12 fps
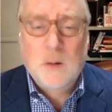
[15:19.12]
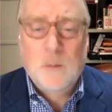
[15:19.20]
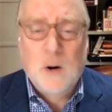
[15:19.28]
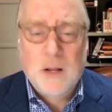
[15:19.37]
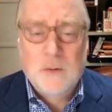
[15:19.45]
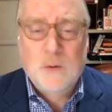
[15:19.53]
going to
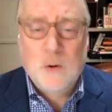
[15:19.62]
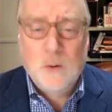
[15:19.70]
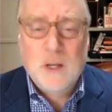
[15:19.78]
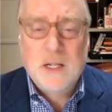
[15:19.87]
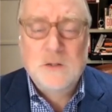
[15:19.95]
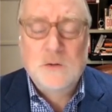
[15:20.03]
break
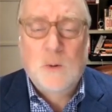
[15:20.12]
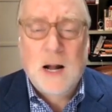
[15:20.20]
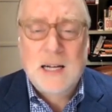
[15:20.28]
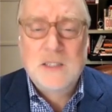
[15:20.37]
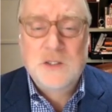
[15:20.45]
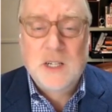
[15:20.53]
through. It is
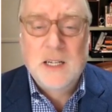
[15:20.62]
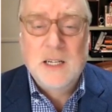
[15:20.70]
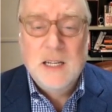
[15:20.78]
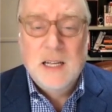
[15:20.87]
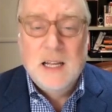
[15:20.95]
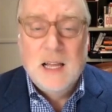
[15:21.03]

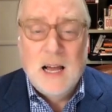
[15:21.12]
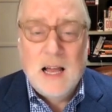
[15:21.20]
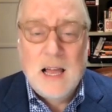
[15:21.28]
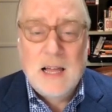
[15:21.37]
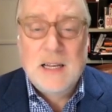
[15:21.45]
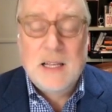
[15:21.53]
rising.
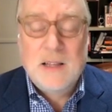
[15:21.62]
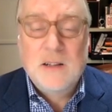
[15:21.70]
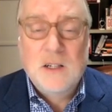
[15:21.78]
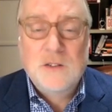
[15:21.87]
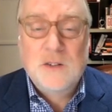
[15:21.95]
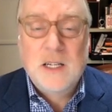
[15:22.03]
And
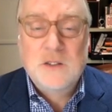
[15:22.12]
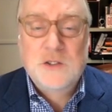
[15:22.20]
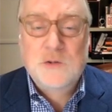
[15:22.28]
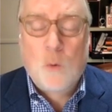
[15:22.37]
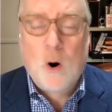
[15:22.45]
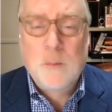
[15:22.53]
these
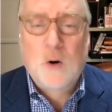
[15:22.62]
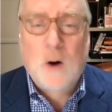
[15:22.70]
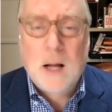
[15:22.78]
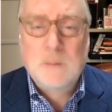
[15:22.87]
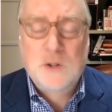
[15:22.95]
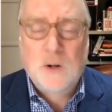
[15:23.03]
swarm
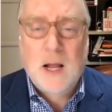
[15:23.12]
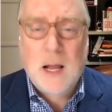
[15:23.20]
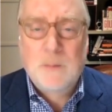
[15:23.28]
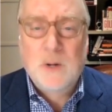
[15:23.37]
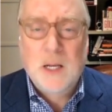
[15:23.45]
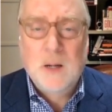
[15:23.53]
crimes are
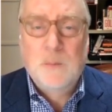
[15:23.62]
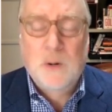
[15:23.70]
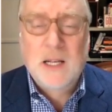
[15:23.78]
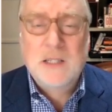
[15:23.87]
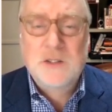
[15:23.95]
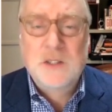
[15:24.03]
happening in
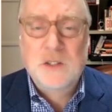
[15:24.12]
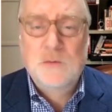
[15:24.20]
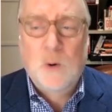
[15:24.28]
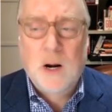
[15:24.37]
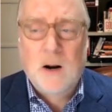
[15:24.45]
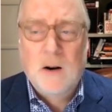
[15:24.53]

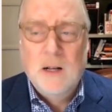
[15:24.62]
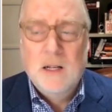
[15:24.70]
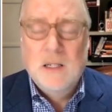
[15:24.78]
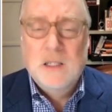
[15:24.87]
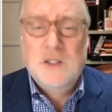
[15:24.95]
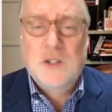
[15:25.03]
places where
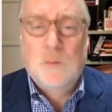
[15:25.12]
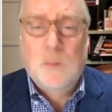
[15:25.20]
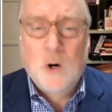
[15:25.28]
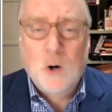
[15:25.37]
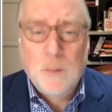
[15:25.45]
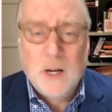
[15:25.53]

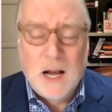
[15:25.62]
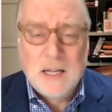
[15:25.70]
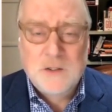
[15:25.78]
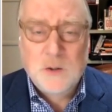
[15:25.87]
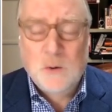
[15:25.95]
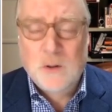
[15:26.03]

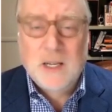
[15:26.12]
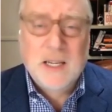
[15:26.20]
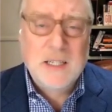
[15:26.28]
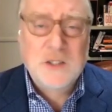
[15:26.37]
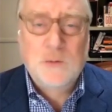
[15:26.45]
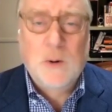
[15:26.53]
suburbanites, who are the
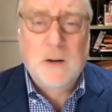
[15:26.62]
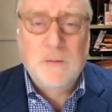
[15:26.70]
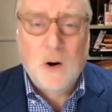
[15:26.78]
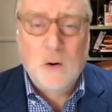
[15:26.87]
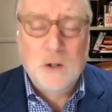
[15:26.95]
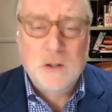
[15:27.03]
key
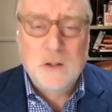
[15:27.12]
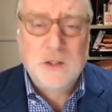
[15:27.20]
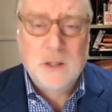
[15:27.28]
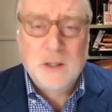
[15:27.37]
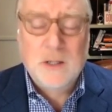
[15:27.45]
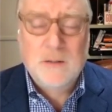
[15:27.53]
swing
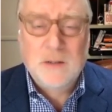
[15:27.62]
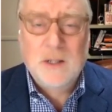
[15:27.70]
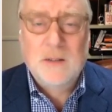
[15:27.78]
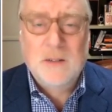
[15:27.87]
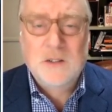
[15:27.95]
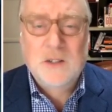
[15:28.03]
voters
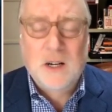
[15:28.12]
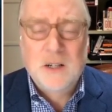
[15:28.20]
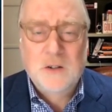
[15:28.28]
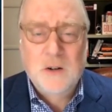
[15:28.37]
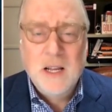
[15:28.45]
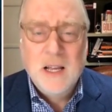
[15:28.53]
in this
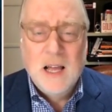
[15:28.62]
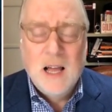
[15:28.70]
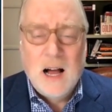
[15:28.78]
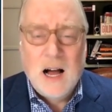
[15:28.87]
country,